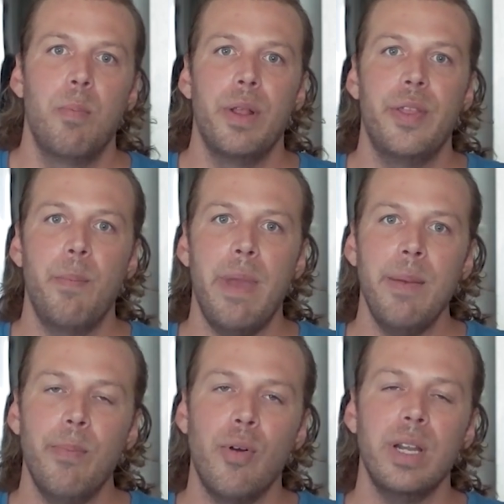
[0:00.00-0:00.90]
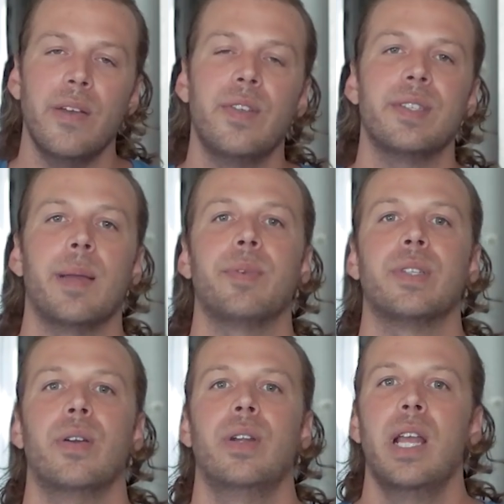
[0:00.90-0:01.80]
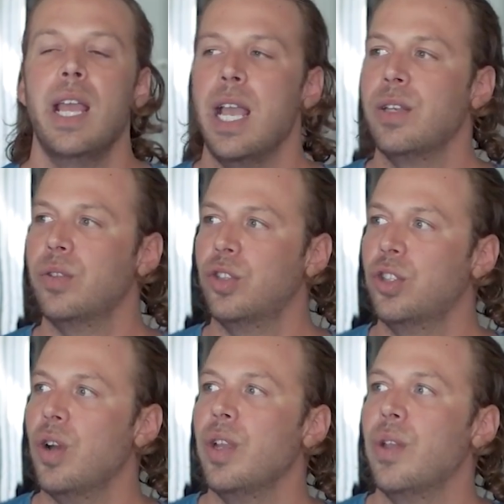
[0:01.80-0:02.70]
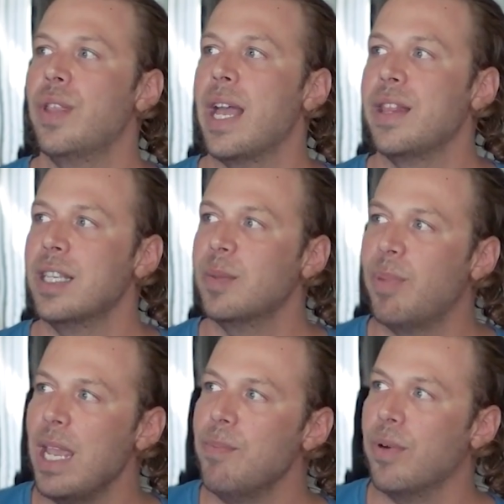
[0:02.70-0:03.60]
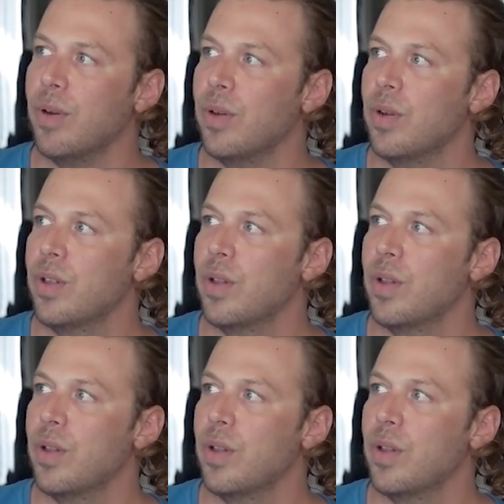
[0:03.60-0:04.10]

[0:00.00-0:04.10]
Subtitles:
But the main point of this episode is to show you that this paper